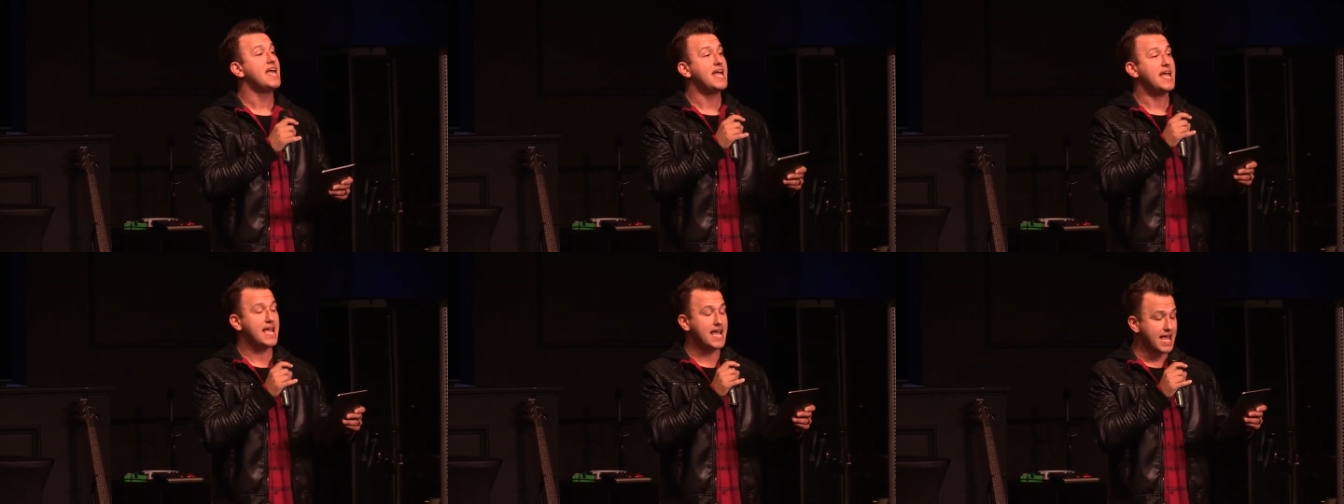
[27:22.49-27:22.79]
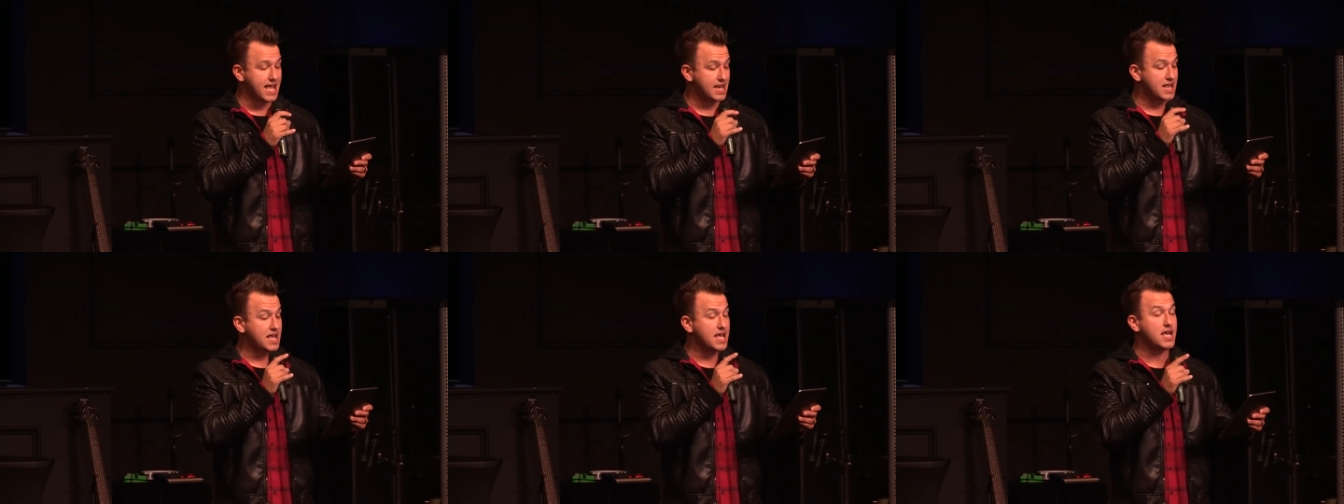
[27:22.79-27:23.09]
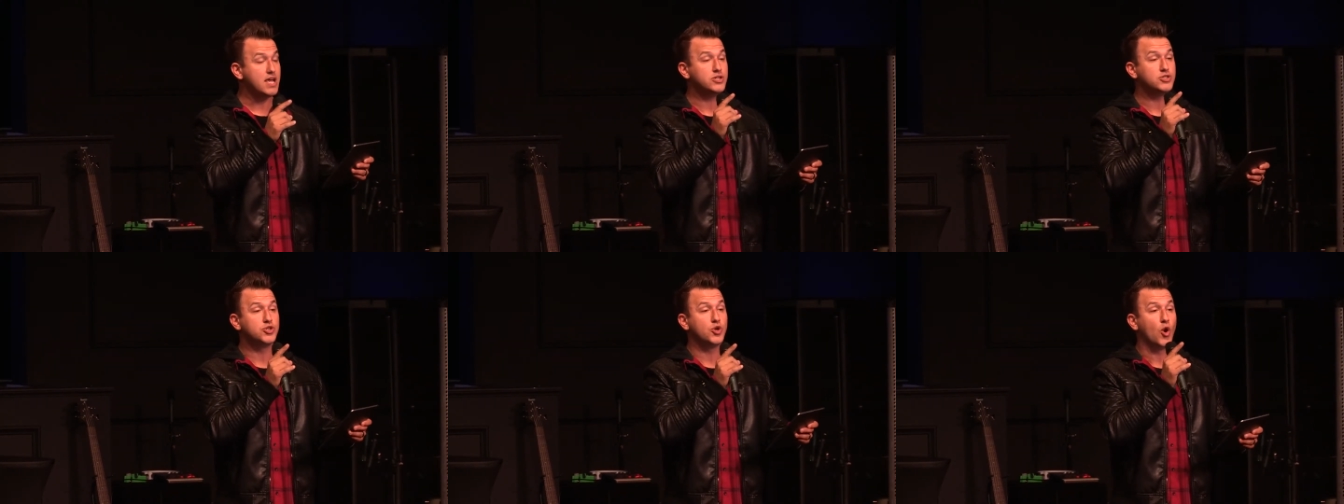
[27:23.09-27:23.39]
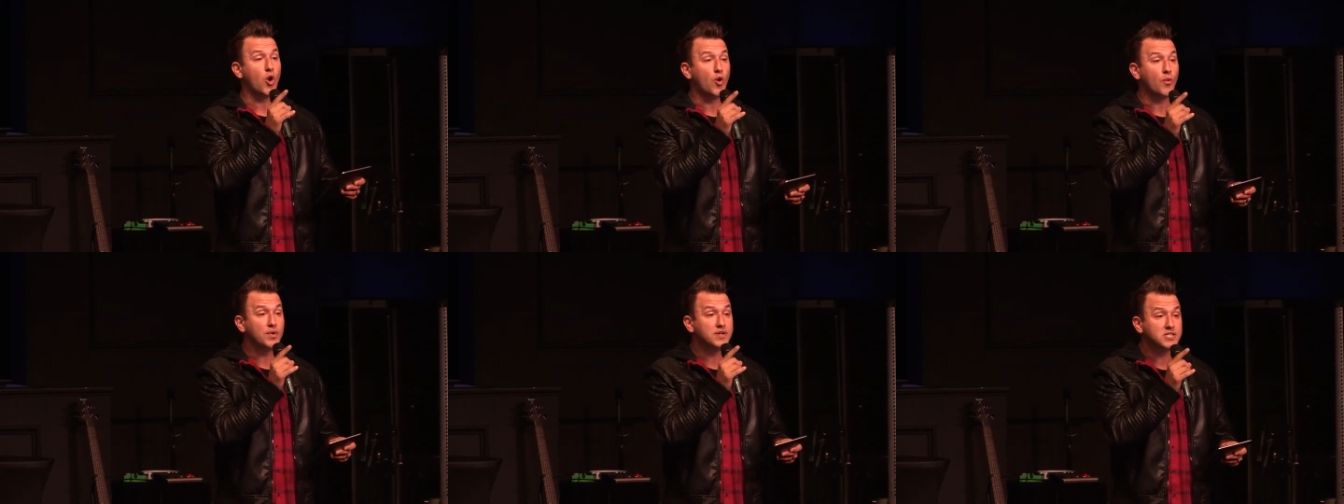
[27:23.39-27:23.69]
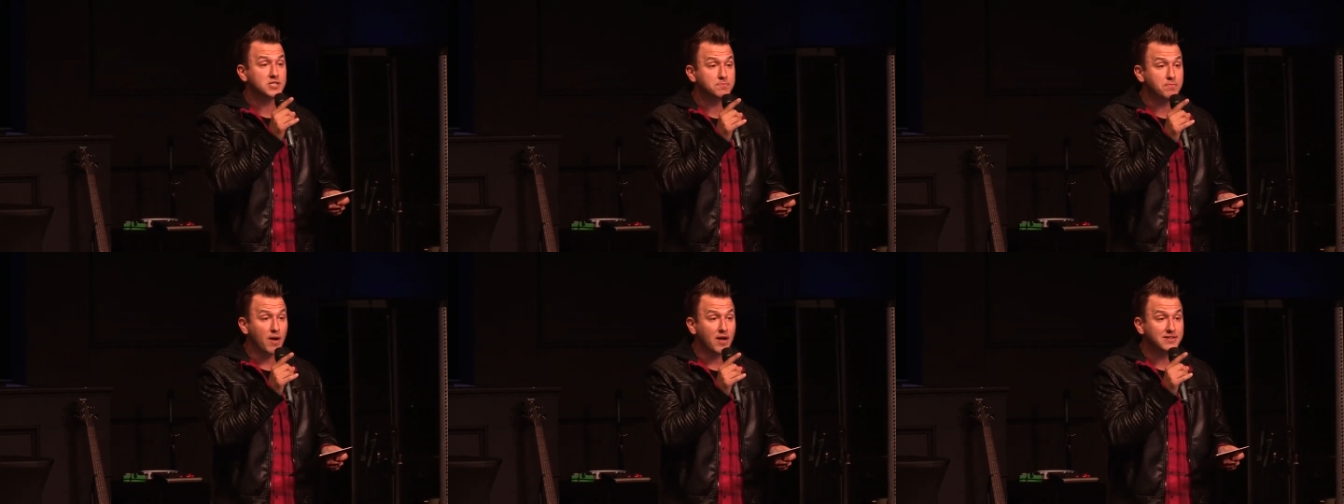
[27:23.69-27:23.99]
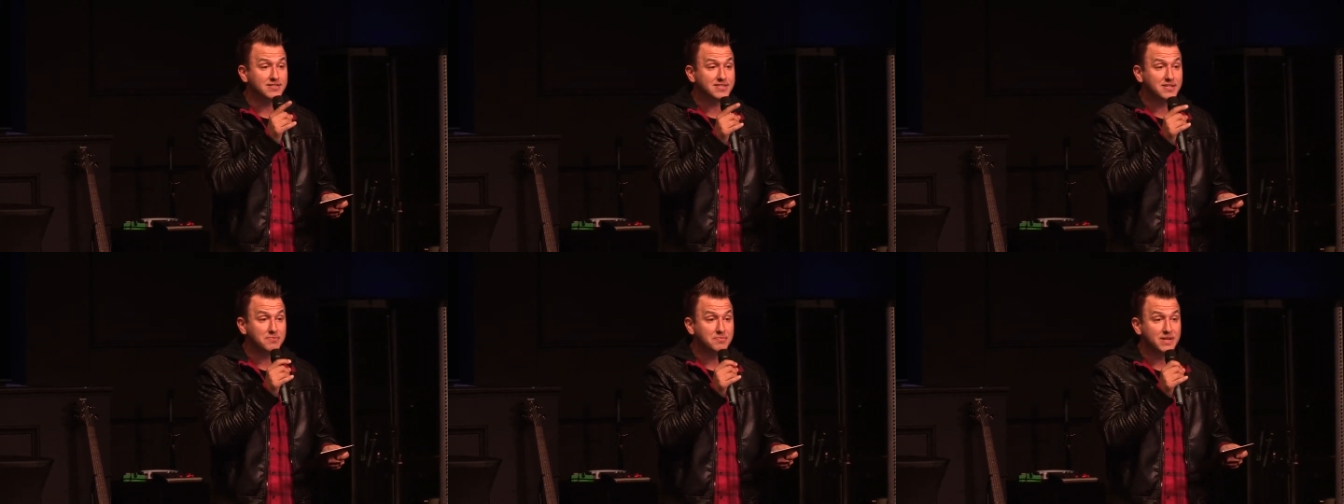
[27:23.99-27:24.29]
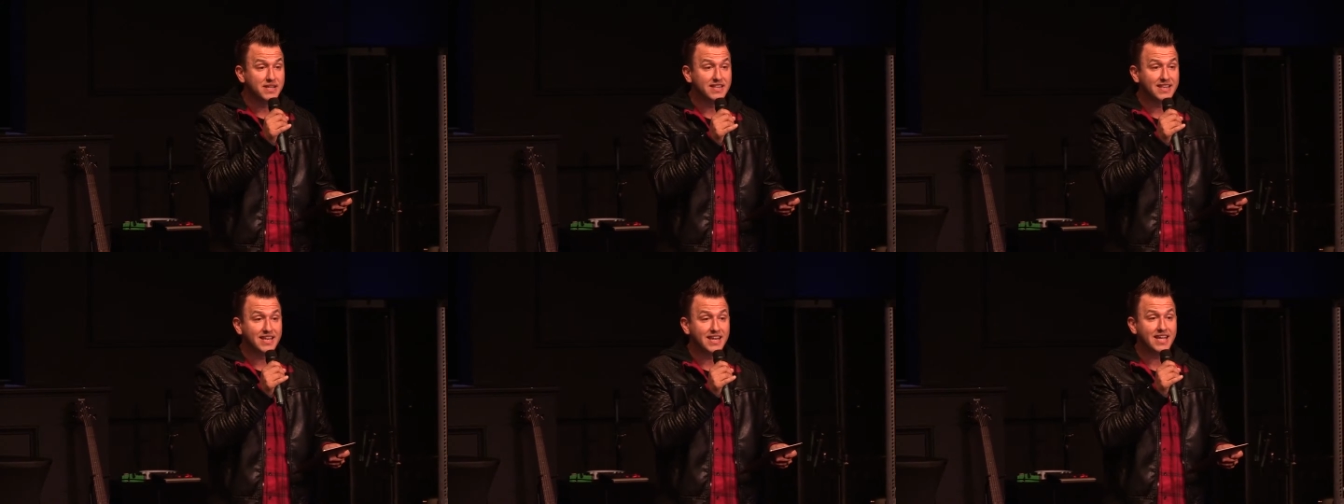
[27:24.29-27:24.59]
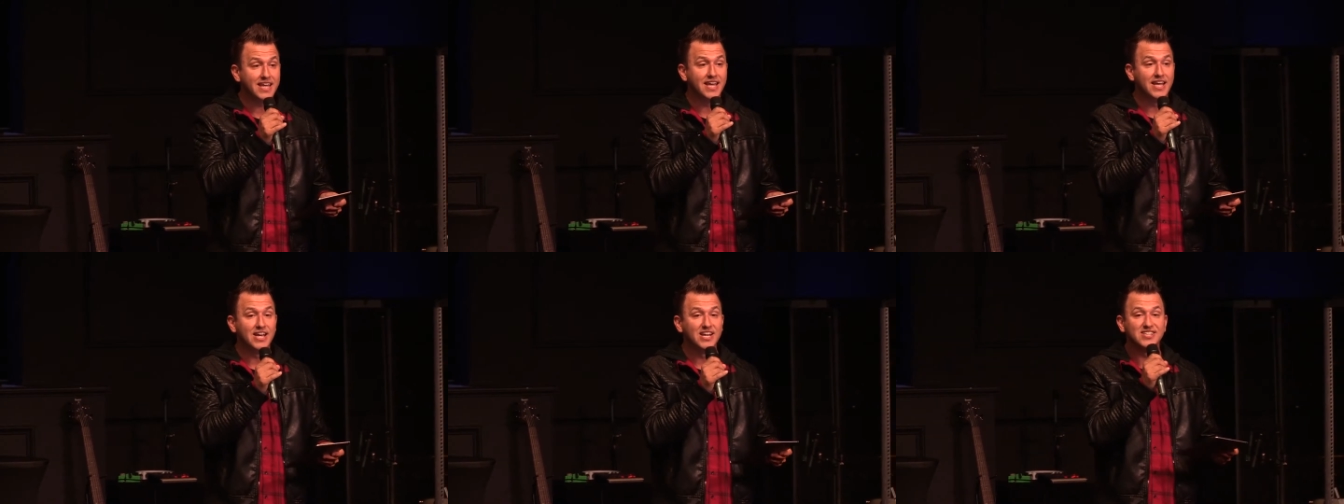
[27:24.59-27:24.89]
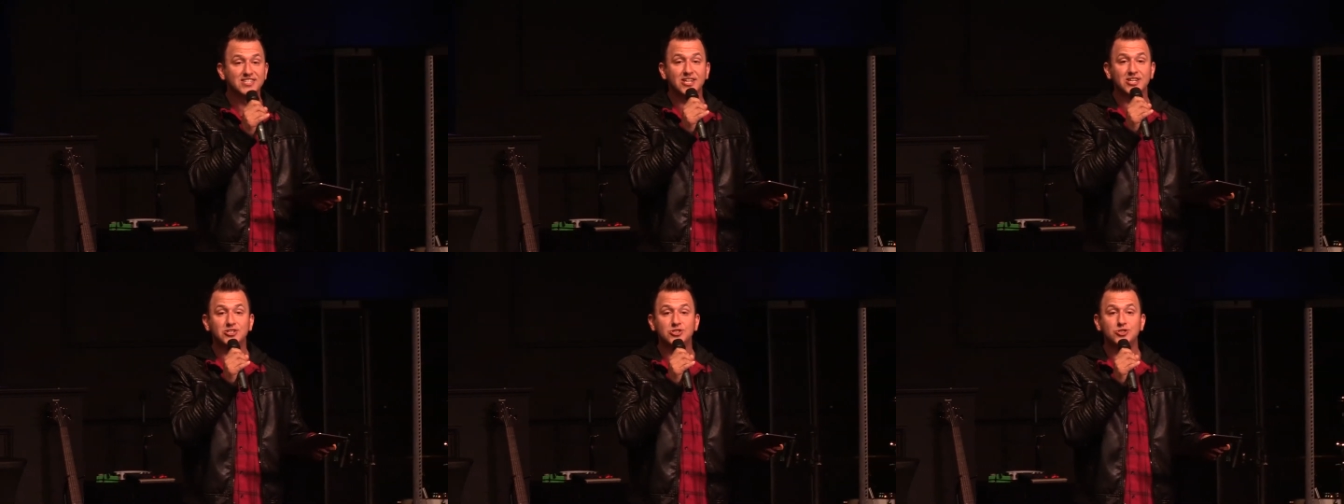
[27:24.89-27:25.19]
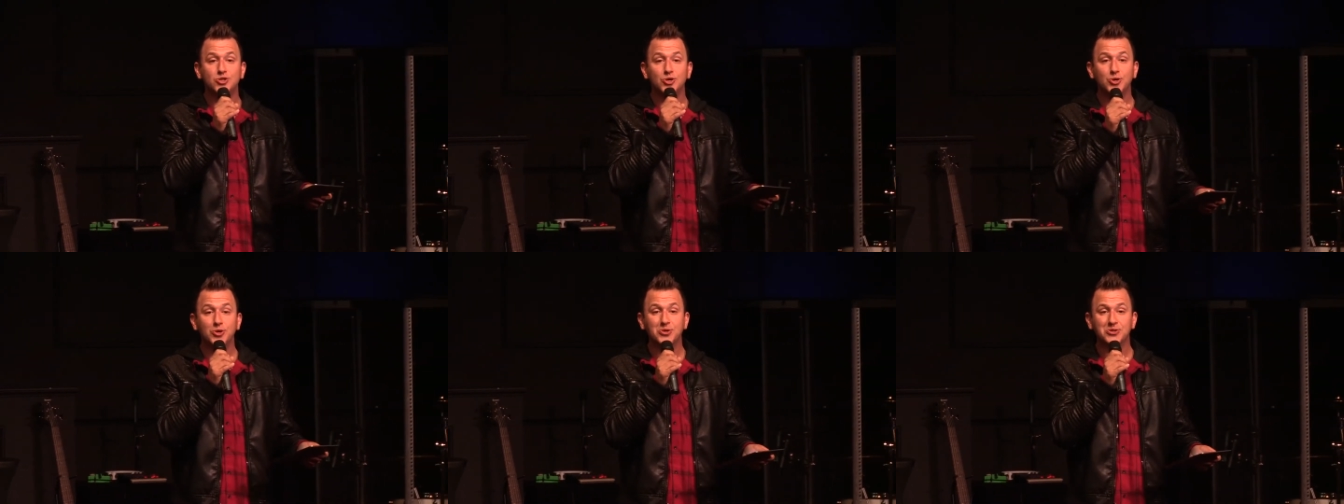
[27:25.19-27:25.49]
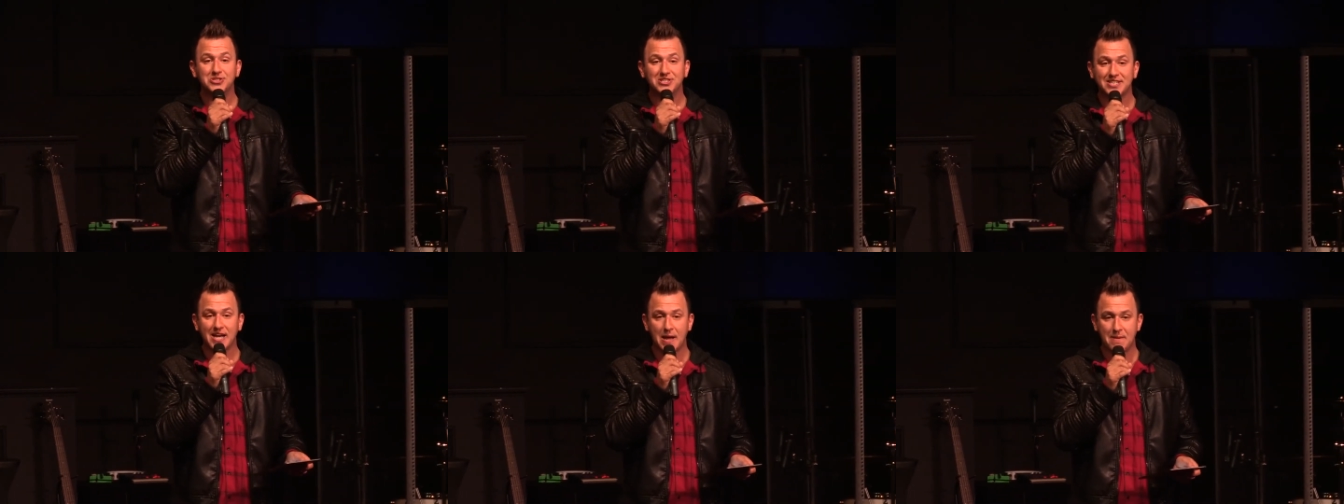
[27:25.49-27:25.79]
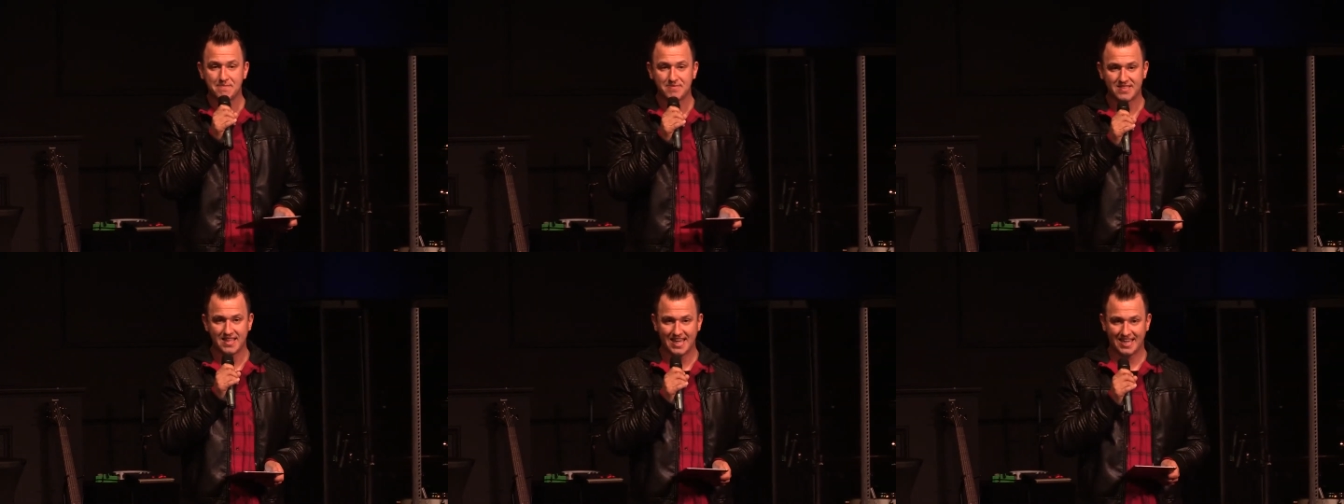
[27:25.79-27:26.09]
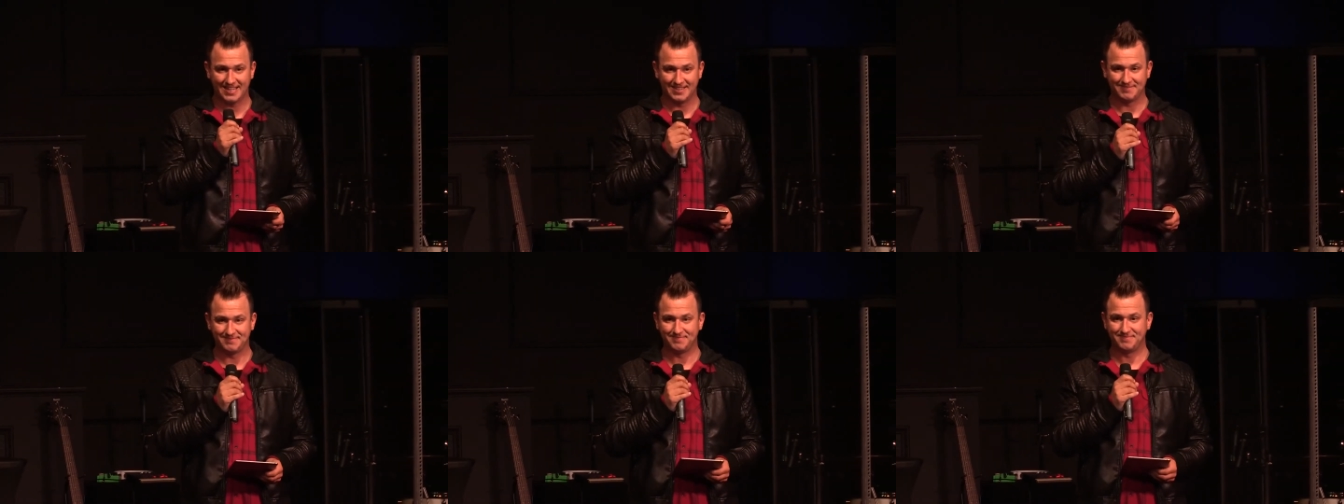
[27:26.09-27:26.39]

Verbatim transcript: it is your responsibility to do something.